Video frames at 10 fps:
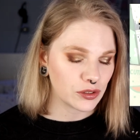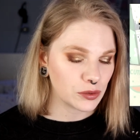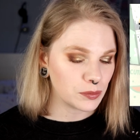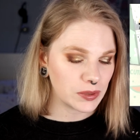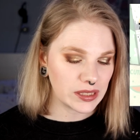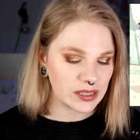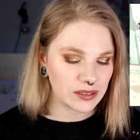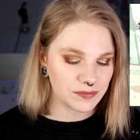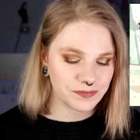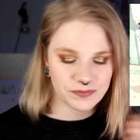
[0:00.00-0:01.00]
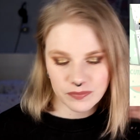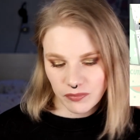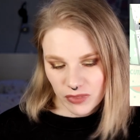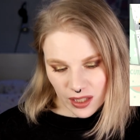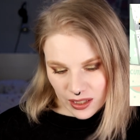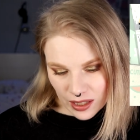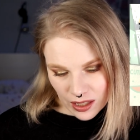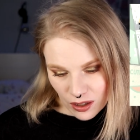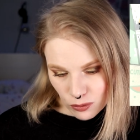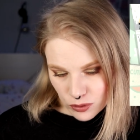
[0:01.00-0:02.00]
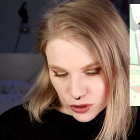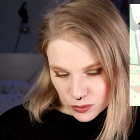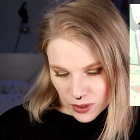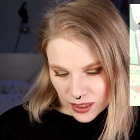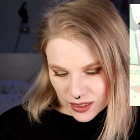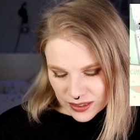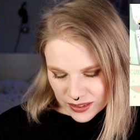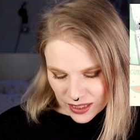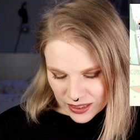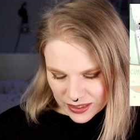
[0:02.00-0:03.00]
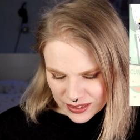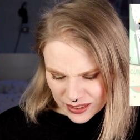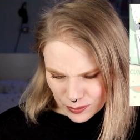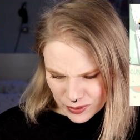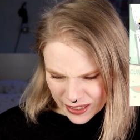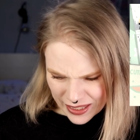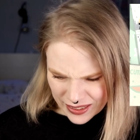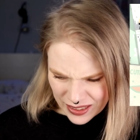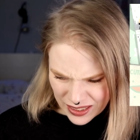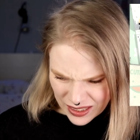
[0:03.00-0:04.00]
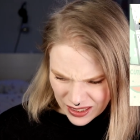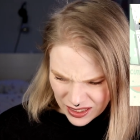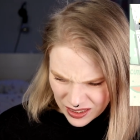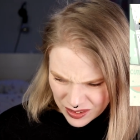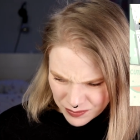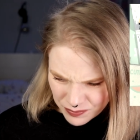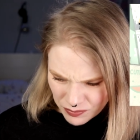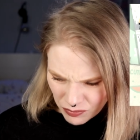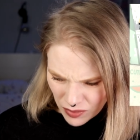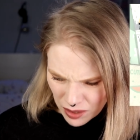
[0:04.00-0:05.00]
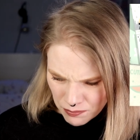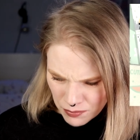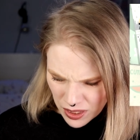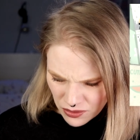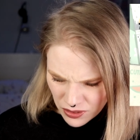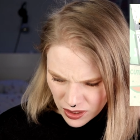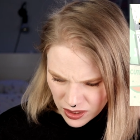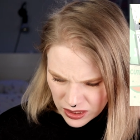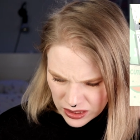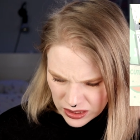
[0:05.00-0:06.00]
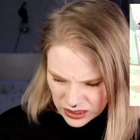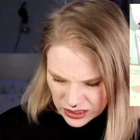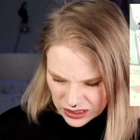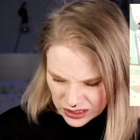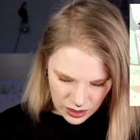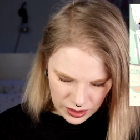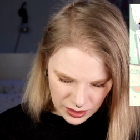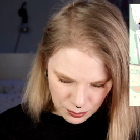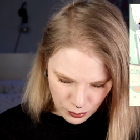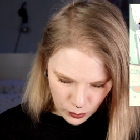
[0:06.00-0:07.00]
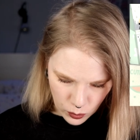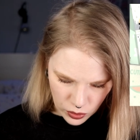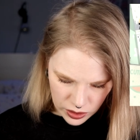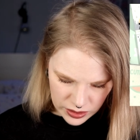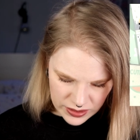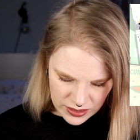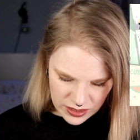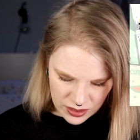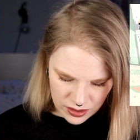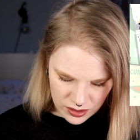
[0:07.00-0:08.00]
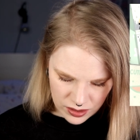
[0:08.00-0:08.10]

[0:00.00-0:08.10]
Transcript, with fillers: to be like a whole new one. And then it seems like a mirror lip oils.